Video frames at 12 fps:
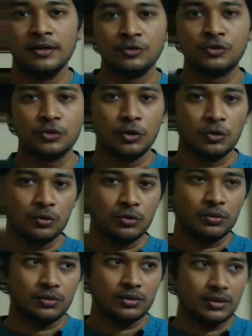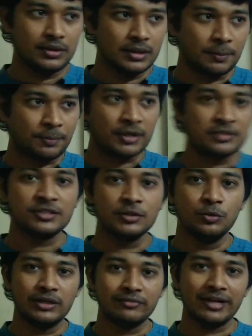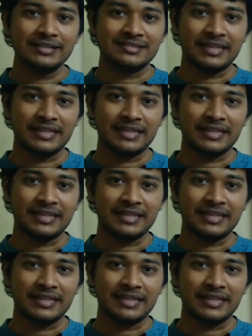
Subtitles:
So the person who devised